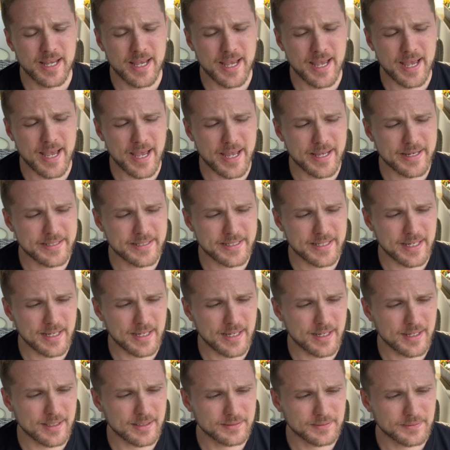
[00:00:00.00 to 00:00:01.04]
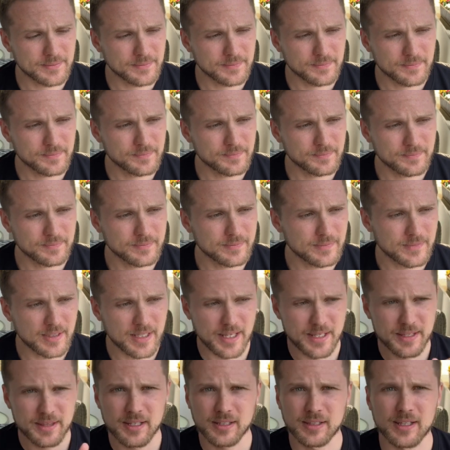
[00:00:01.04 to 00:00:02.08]
And uh,
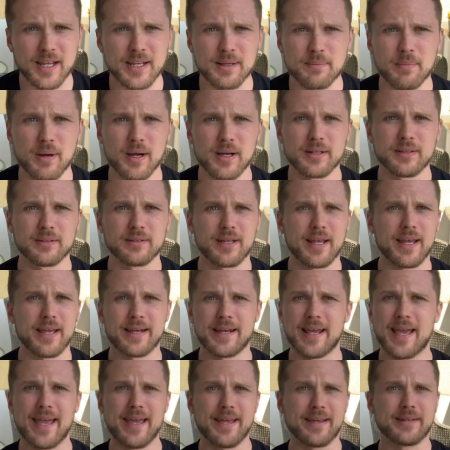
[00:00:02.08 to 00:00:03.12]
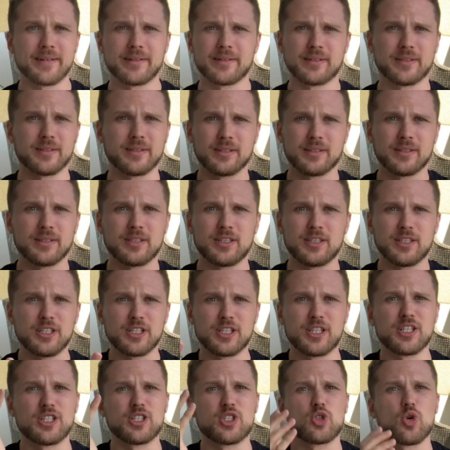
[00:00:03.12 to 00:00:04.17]
hit the like button. And hey, you
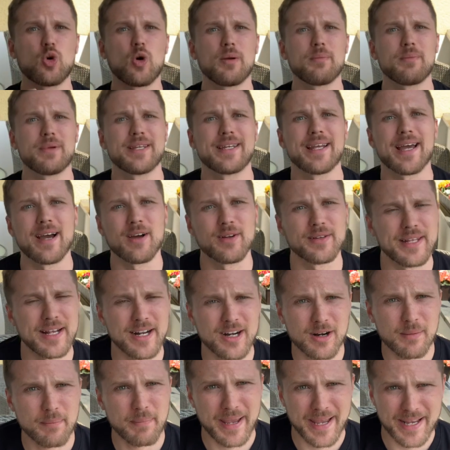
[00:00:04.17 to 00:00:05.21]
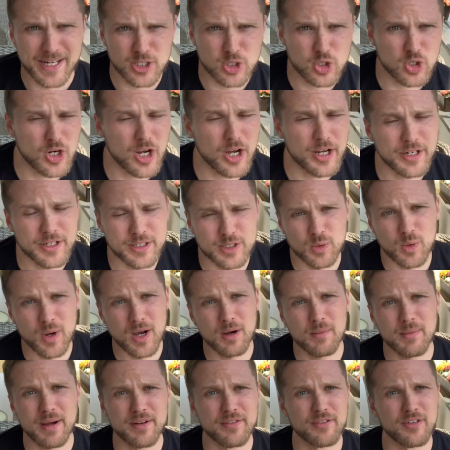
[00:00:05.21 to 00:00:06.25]
could join me down there at Patreon as
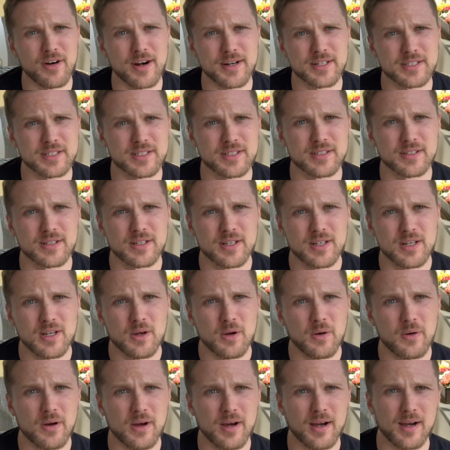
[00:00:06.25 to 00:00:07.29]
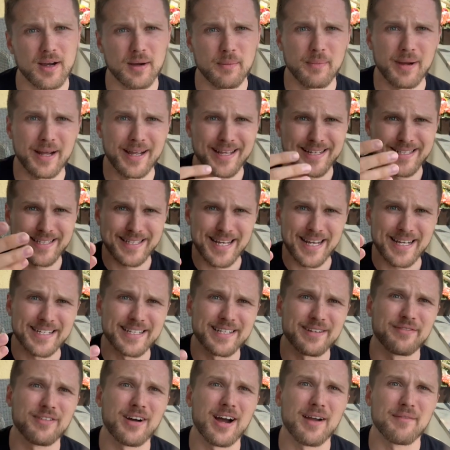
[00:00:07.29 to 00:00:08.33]
well, my friends uh, my ascent
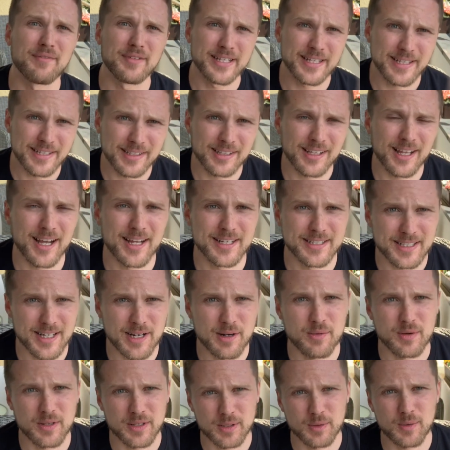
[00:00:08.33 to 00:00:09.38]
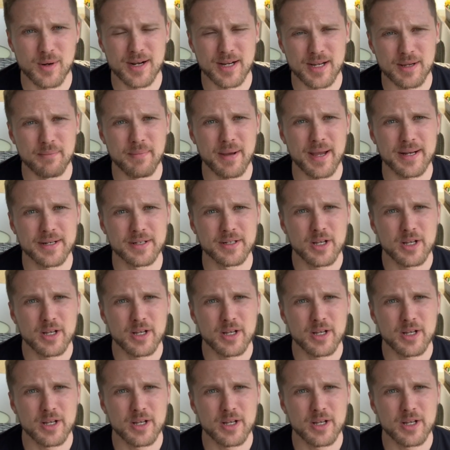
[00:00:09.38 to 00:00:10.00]
5D class I really recommend,